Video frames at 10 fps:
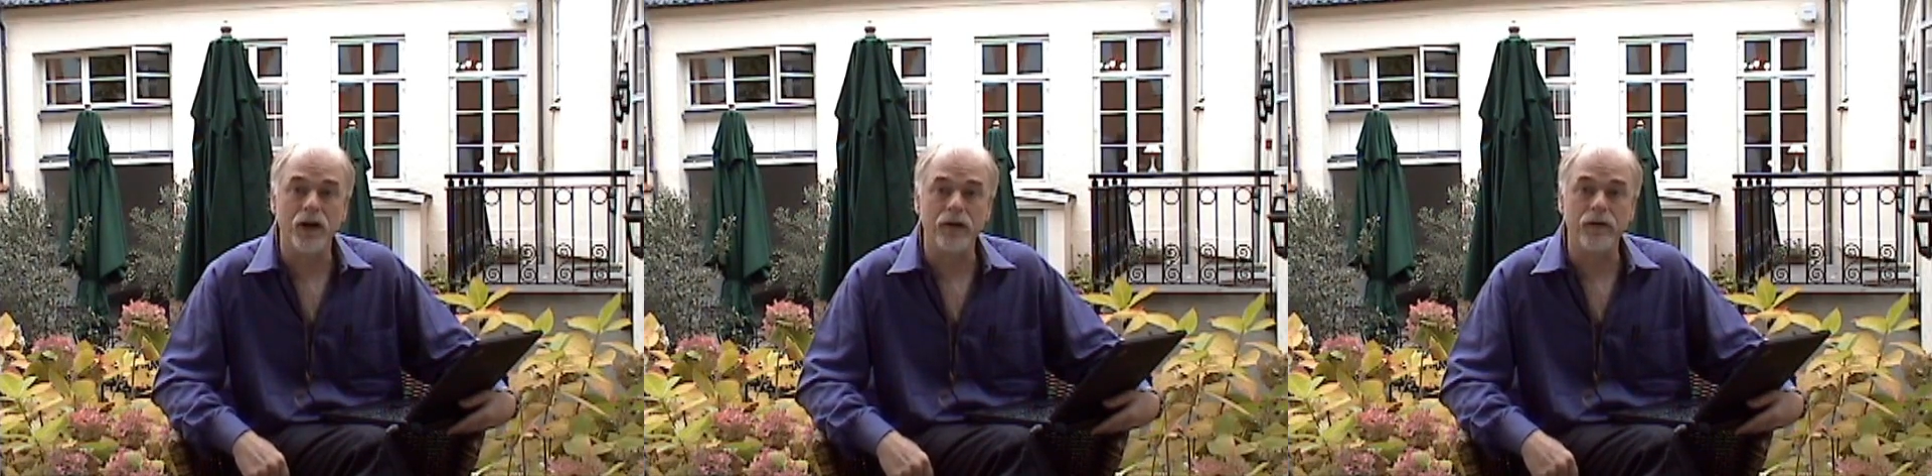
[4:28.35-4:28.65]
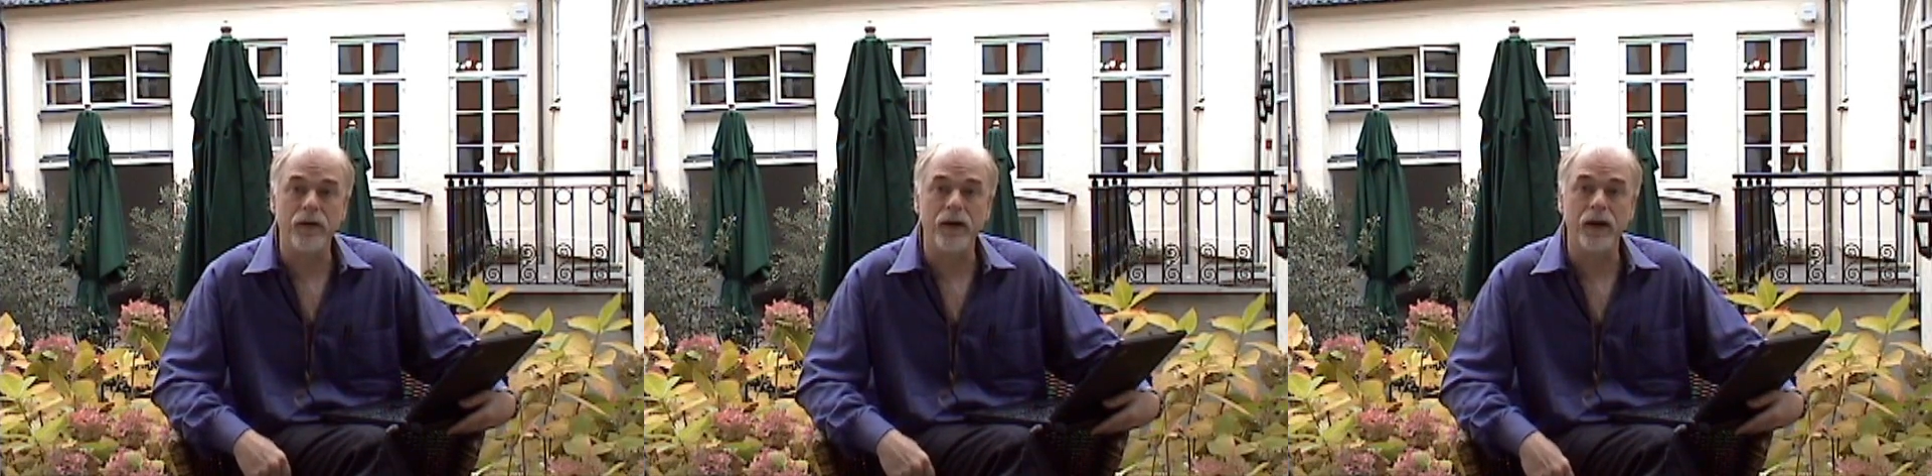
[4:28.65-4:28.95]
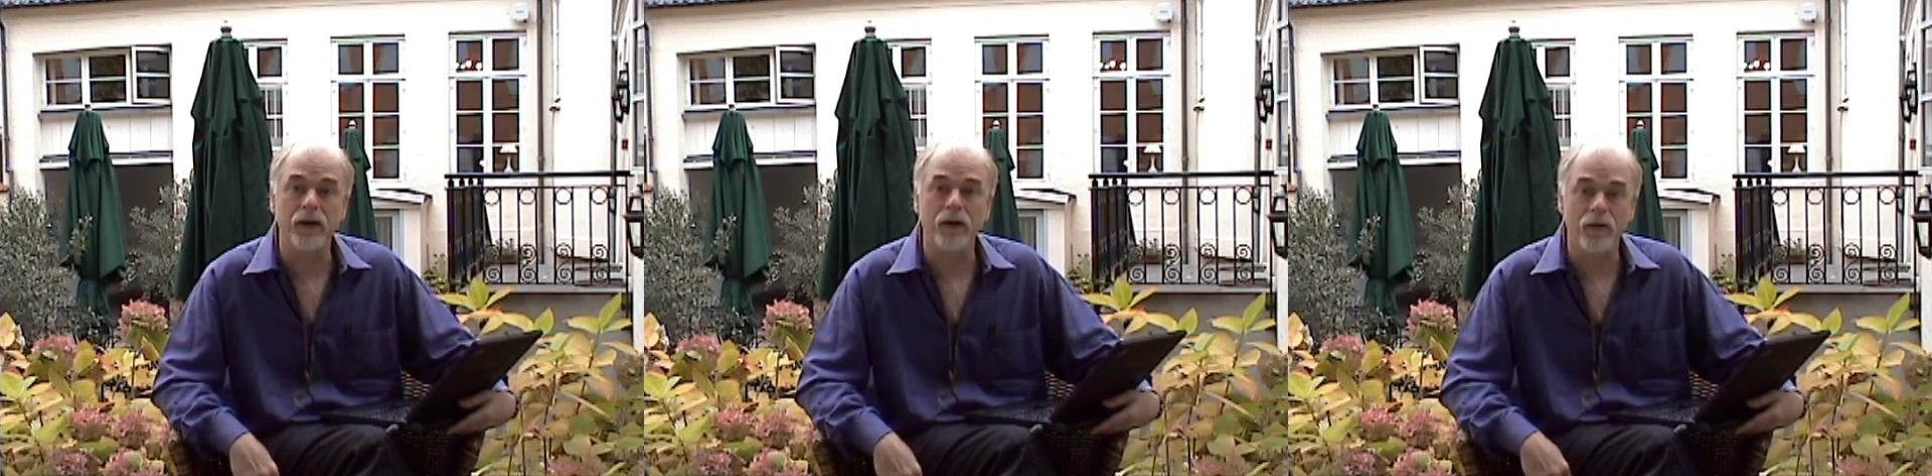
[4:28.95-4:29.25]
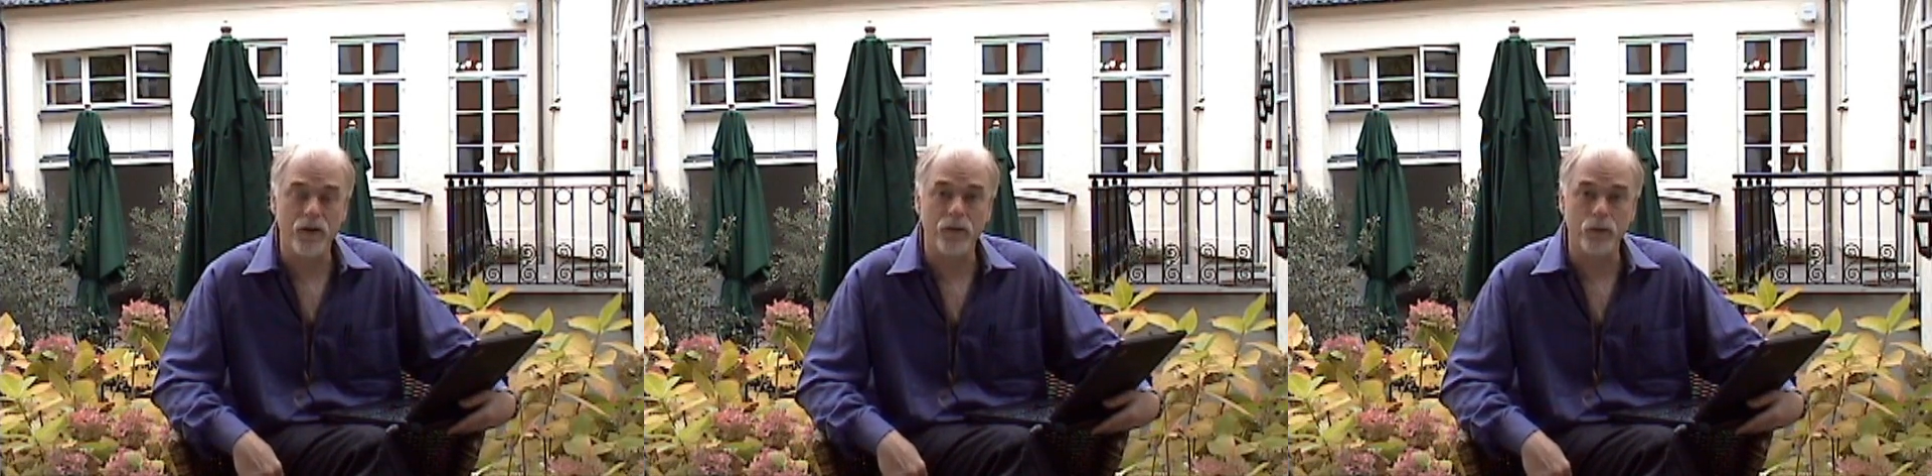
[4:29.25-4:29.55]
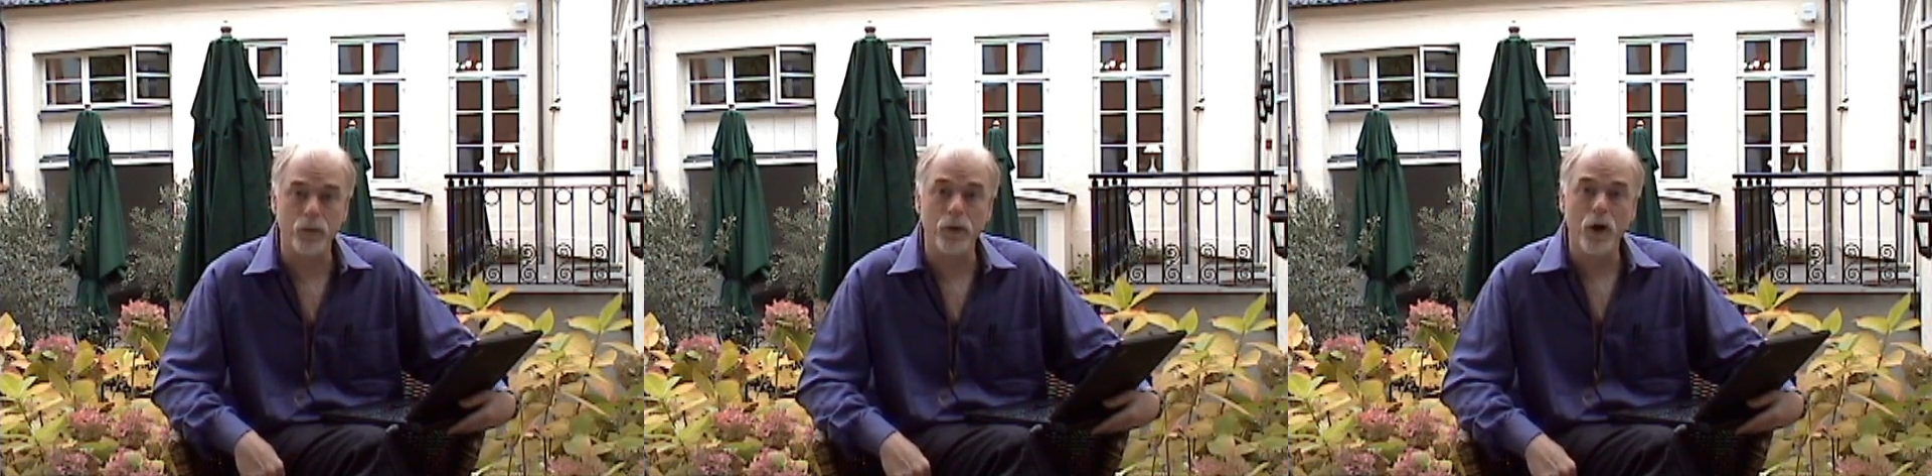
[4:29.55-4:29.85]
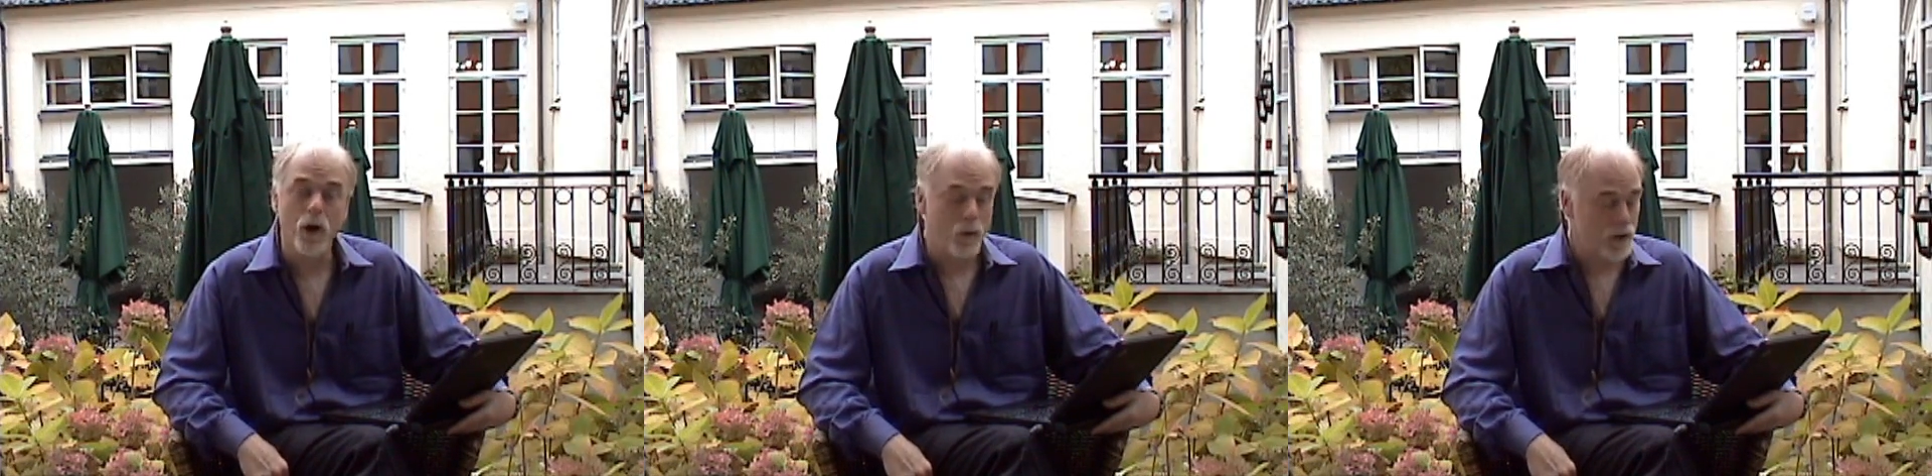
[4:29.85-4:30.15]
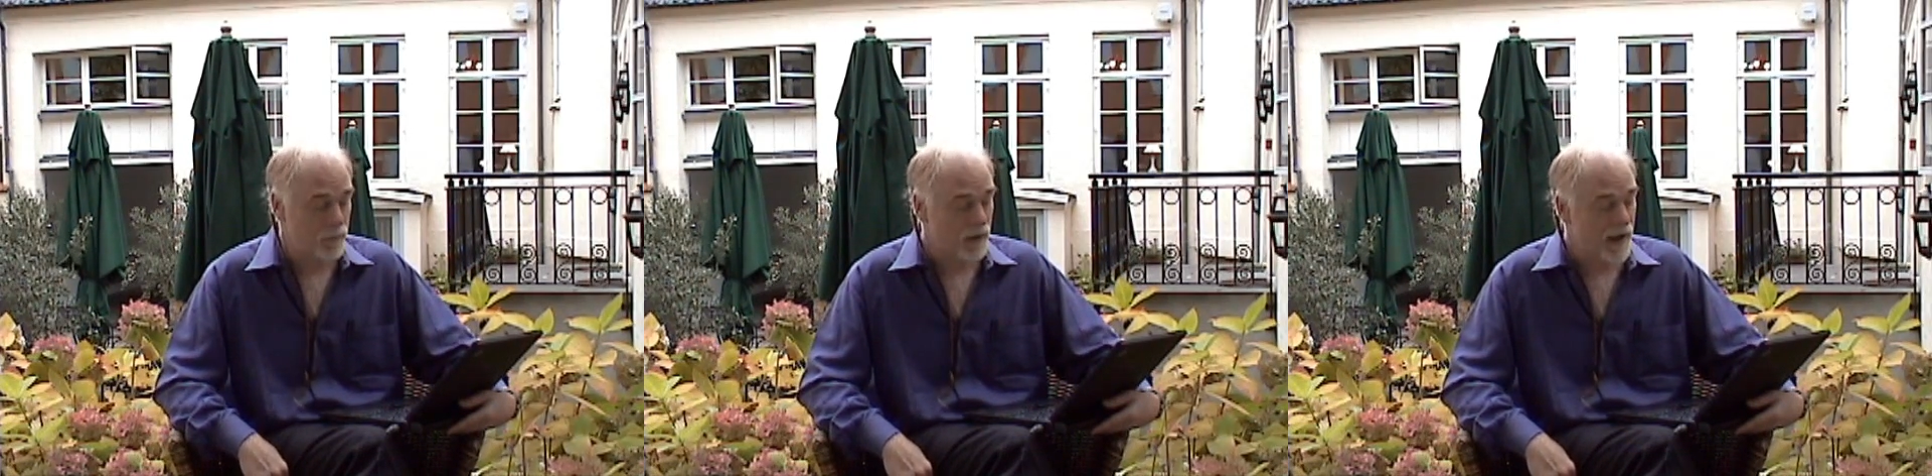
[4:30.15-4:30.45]
of the group.
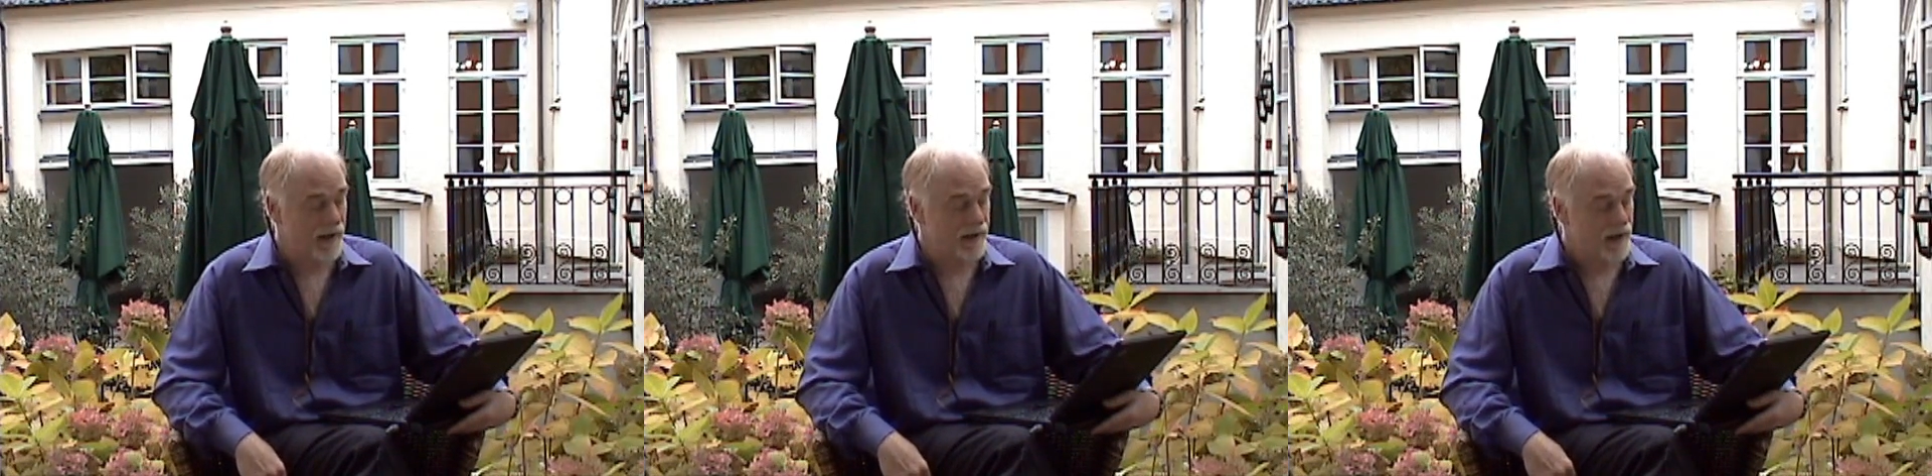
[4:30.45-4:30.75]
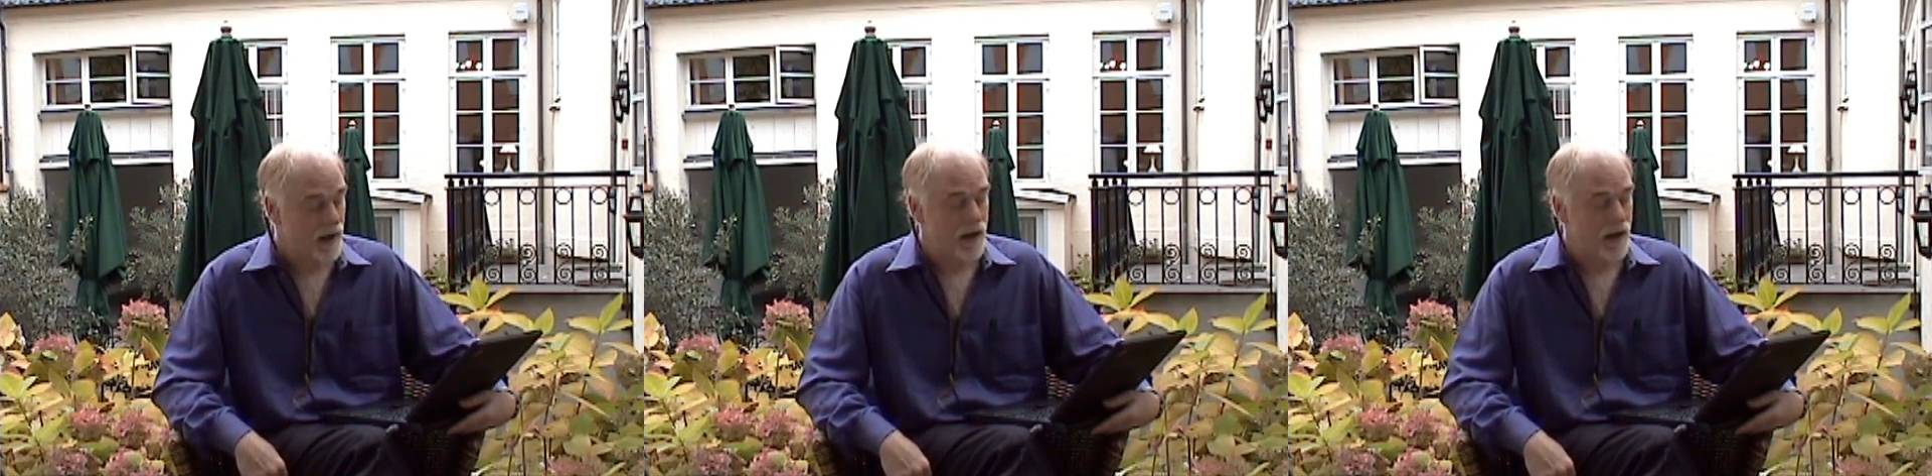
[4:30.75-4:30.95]
We apply